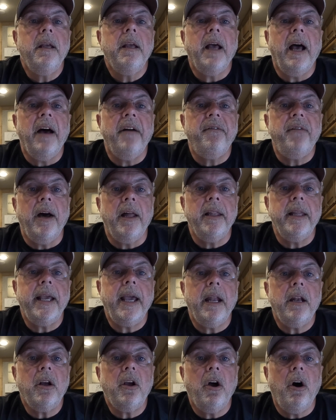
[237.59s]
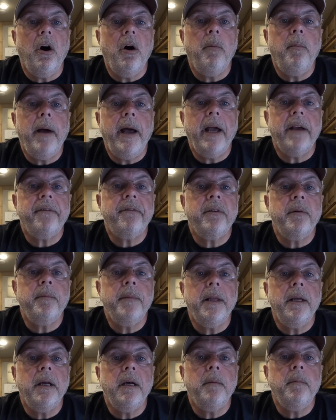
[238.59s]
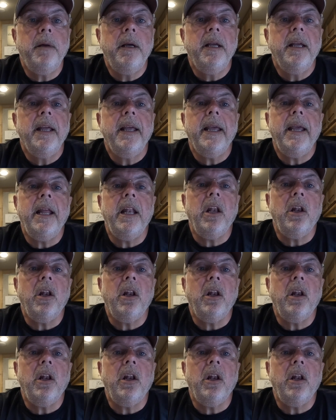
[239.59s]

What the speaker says: I finally got a call back from them. It